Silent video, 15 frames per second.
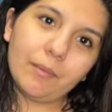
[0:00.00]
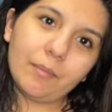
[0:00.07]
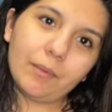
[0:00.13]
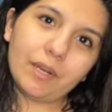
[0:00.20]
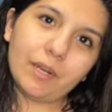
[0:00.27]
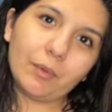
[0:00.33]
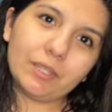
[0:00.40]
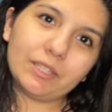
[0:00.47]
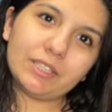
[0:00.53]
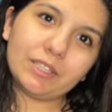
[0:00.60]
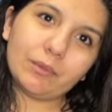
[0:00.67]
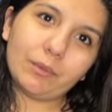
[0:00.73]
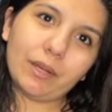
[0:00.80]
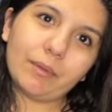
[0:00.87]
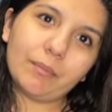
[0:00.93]
but it
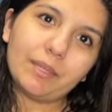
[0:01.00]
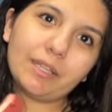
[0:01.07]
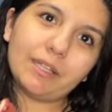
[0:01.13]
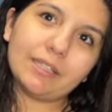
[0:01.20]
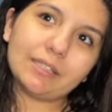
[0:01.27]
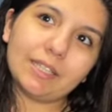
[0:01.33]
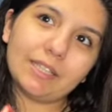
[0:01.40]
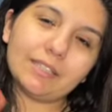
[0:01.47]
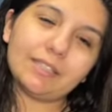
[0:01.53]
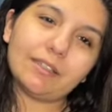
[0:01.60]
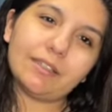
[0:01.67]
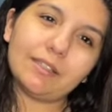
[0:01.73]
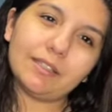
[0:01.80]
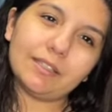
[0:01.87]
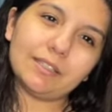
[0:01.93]
wasn't right because I
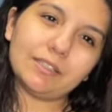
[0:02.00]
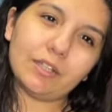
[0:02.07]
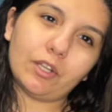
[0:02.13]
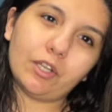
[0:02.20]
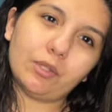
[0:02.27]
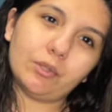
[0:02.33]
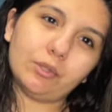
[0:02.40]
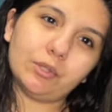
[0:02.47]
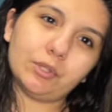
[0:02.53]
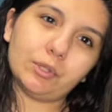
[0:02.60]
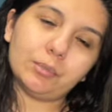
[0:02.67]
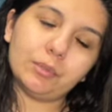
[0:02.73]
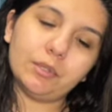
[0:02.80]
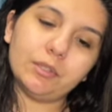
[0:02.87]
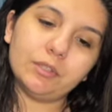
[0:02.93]
started this on
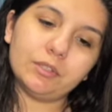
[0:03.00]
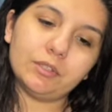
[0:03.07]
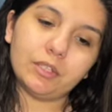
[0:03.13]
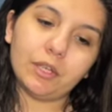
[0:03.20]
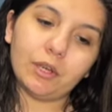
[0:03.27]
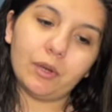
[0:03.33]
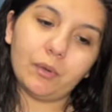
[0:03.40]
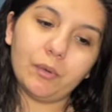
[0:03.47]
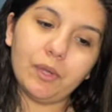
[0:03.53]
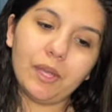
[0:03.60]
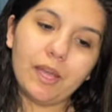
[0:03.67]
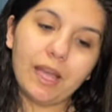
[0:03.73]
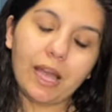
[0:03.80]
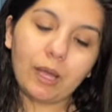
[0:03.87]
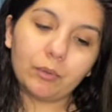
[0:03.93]
YouTube. So
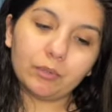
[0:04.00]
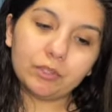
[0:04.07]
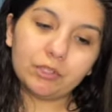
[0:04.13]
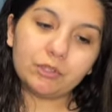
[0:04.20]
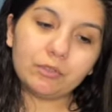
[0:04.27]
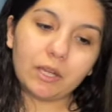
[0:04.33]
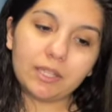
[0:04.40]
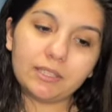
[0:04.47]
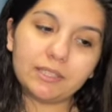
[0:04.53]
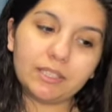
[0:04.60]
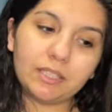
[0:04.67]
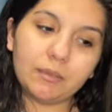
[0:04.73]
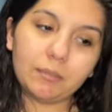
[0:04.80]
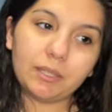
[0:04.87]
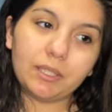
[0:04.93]
I was
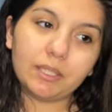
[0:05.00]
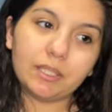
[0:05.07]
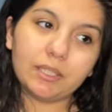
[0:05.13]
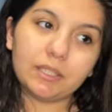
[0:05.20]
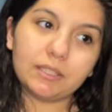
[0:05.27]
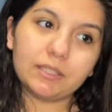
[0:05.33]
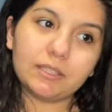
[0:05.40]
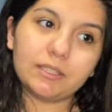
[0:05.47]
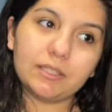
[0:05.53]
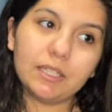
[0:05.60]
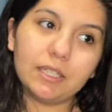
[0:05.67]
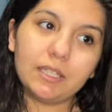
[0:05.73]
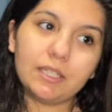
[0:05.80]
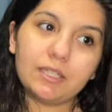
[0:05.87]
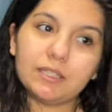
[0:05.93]
stressing because
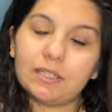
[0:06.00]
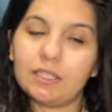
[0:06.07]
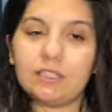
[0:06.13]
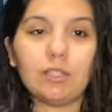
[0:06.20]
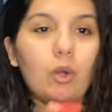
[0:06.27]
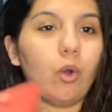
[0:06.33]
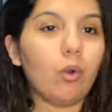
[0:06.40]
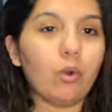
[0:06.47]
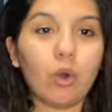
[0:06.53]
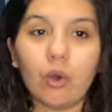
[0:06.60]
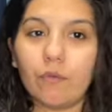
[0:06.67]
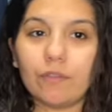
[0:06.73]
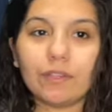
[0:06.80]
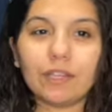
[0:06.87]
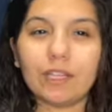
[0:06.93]
since the whole
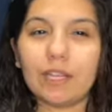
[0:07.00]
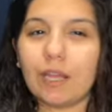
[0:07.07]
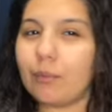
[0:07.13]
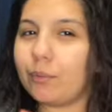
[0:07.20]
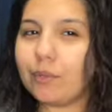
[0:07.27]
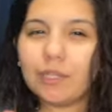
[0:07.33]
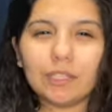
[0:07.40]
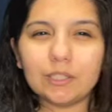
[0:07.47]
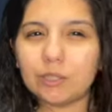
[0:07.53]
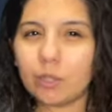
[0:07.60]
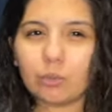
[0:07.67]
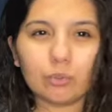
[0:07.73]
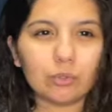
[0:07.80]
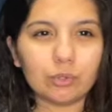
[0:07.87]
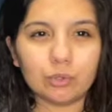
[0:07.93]
COVID thing, I really
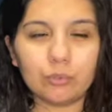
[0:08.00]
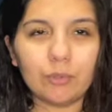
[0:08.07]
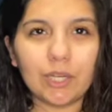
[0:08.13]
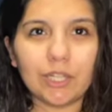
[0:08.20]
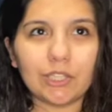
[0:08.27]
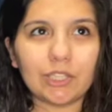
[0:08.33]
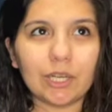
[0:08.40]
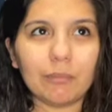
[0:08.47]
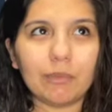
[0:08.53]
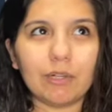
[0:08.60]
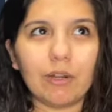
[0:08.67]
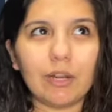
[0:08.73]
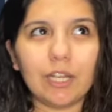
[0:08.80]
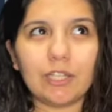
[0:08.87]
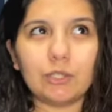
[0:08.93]
don't do much. I mean,
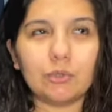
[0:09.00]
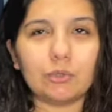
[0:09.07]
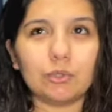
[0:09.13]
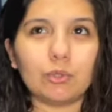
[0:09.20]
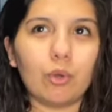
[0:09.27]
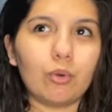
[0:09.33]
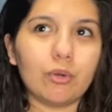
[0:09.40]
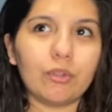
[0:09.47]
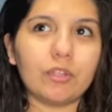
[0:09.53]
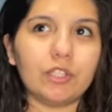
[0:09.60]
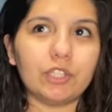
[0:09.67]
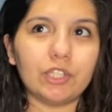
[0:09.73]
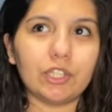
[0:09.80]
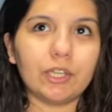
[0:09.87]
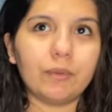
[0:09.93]
all I do is go to the
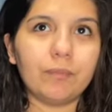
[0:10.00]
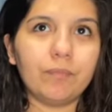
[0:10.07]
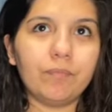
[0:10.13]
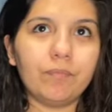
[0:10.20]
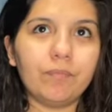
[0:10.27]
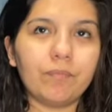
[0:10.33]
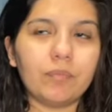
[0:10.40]
gym.